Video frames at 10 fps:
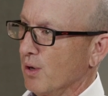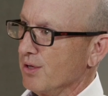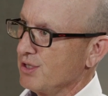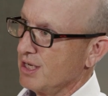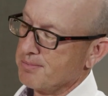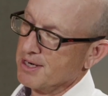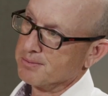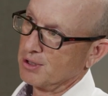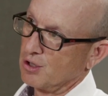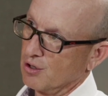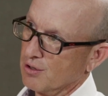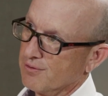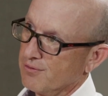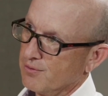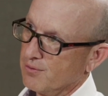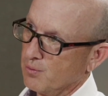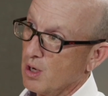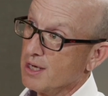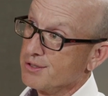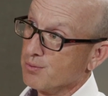where the change management curve
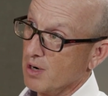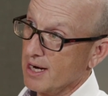was